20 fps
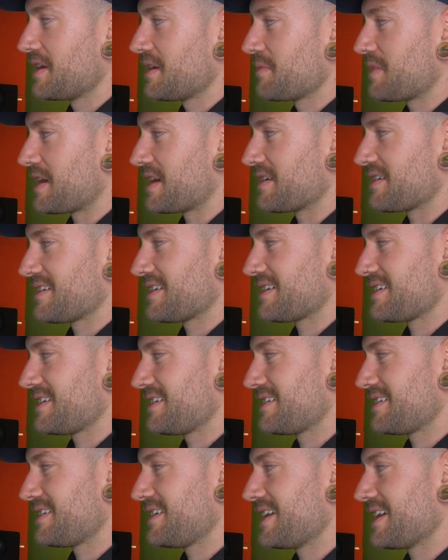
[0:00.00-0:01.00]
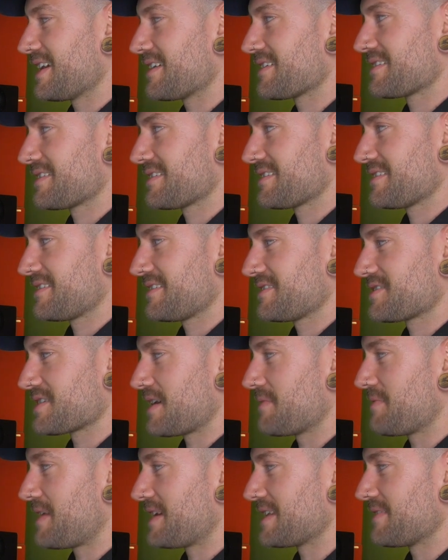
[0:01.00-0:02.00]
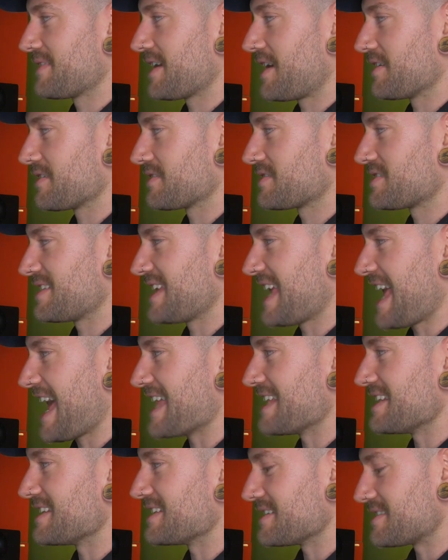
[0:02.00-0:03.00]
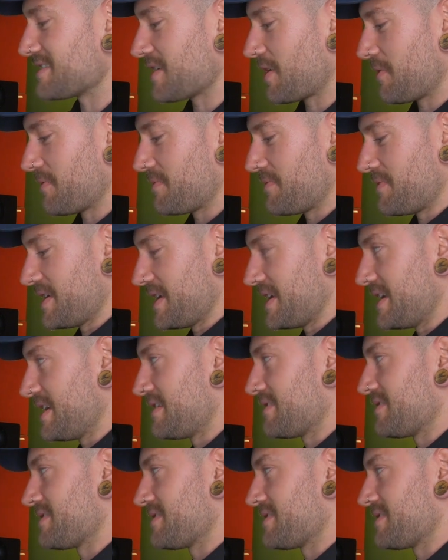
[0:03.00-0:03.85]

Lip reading: But yeah, so I've added that on to the end of the